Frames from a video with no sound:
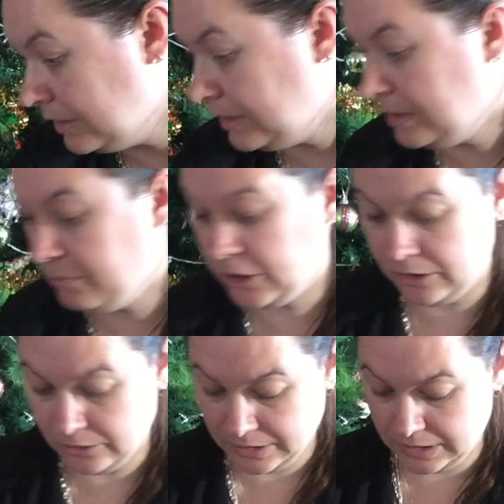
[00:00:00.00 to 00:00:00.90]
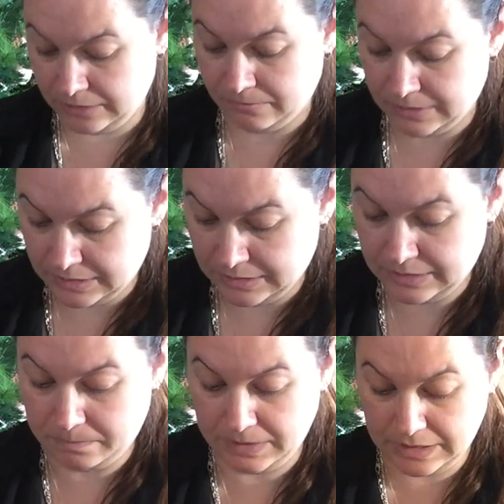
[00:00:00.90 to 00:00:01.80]
Number 9. What's in
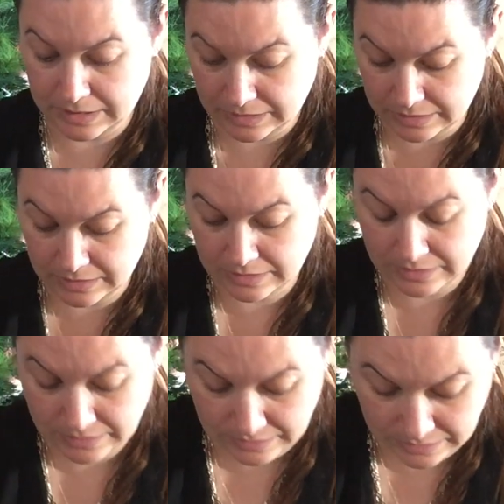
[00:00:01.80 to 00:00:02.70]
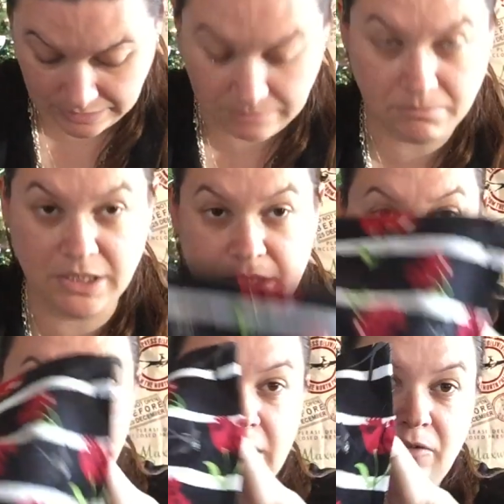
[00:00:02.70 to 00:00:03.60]
this bag? My
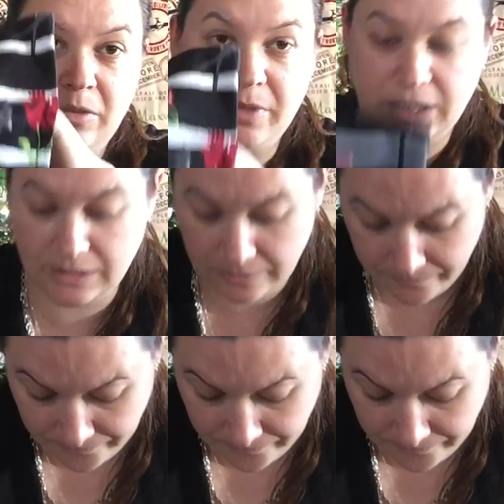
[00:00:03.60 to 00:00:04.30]
cherry bag.